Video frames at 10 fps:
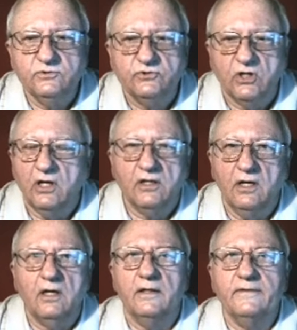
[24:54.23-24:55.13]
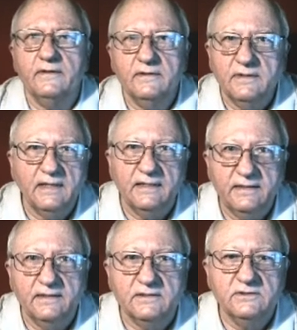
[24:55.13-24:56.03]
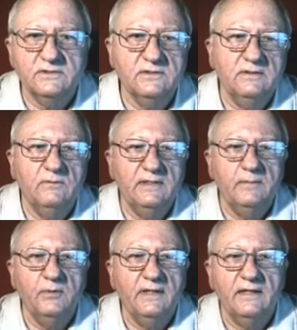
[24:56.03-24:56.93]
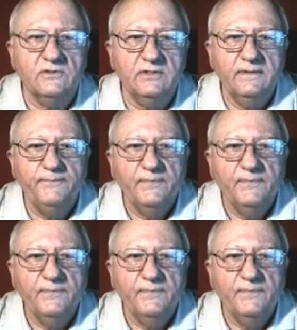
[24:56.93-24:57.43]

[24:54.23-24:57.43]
takoth, I guess is the way to pronounce it.